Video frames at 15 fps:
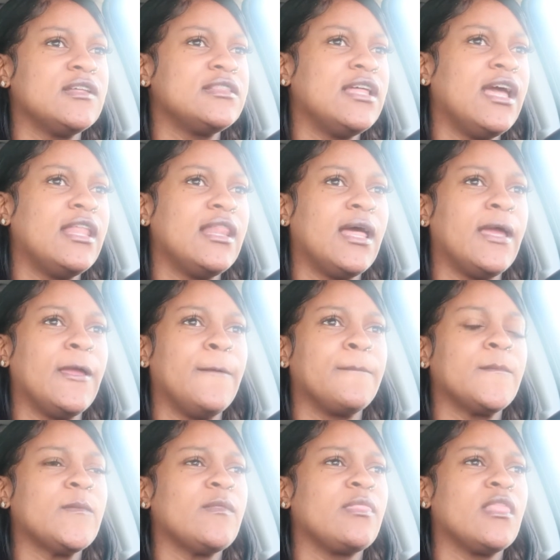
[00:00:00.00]
like that like
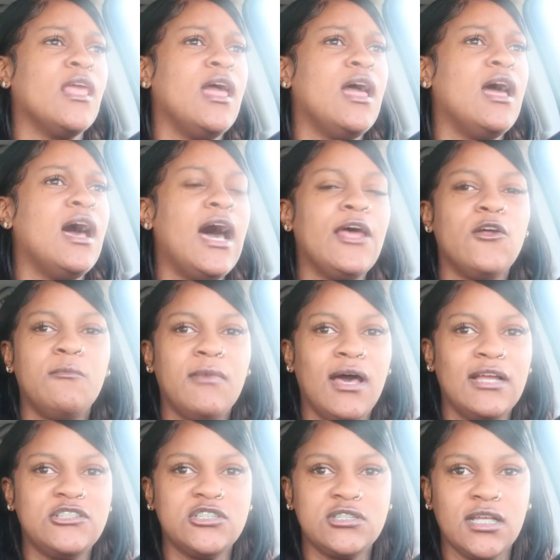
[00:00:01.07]
I don't
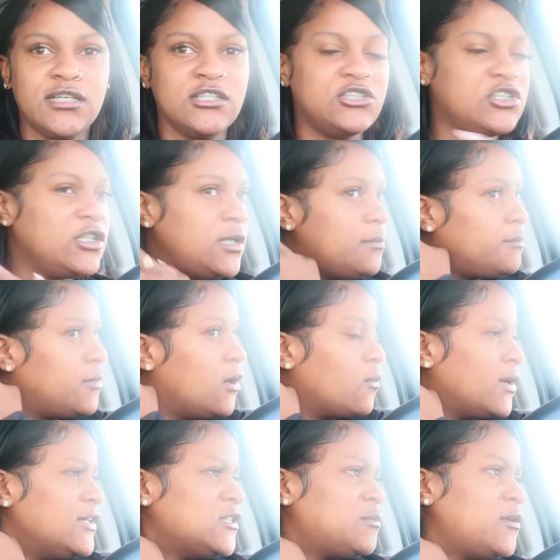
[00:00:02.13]
mind just like a cheap
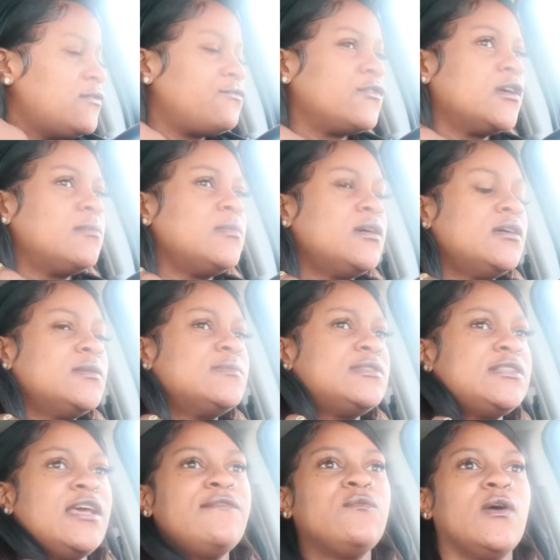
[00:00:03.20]
arrangement from um,
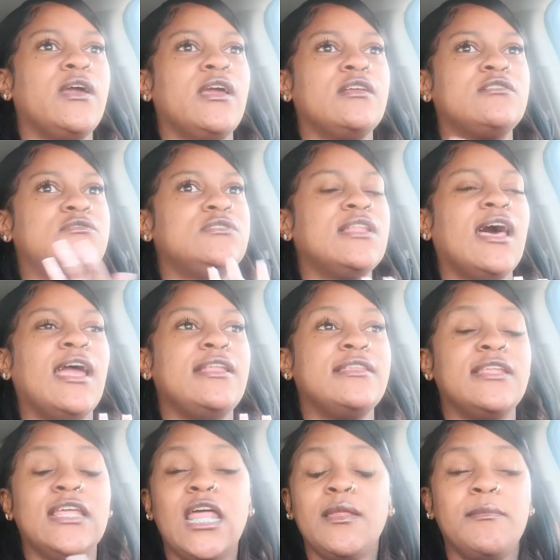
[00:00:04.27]
Safeway. Nine,
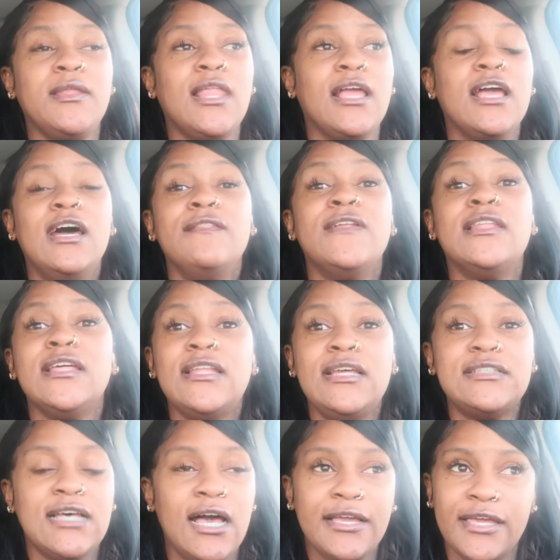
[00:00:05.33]
it'd be like the
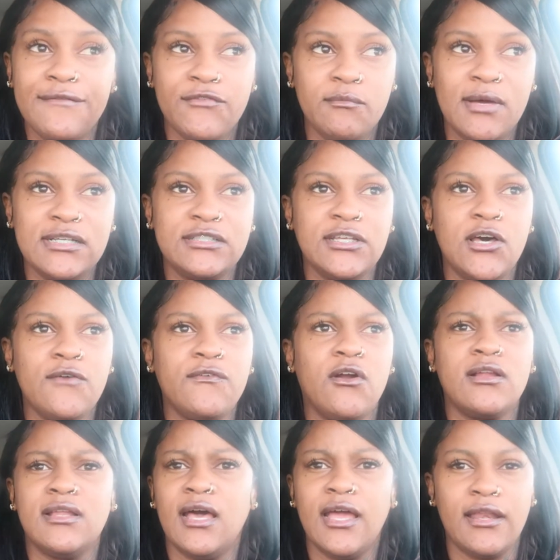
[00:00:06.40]
lilies I get for myself
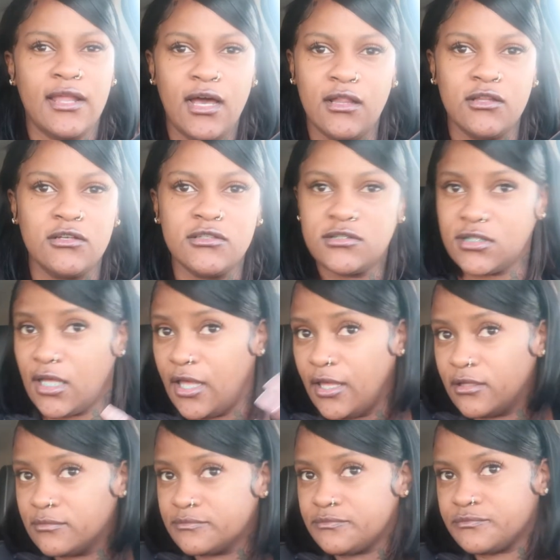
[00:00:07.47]
are nine dollars.
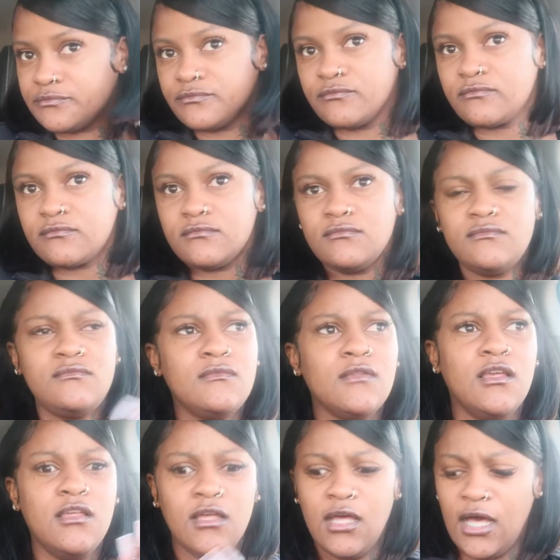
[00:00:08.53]
Like,
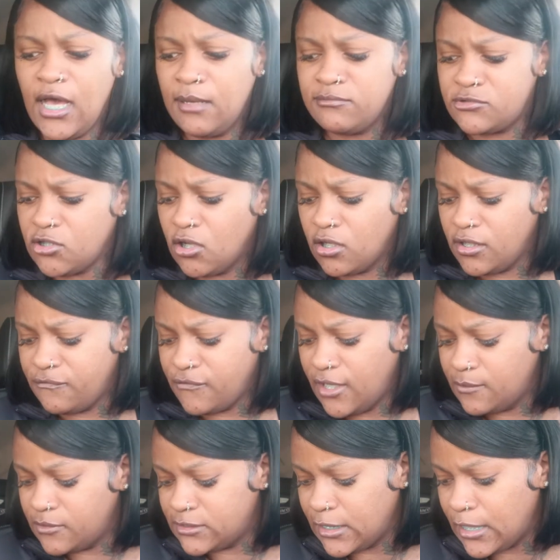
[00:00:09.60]
I'm totally fine with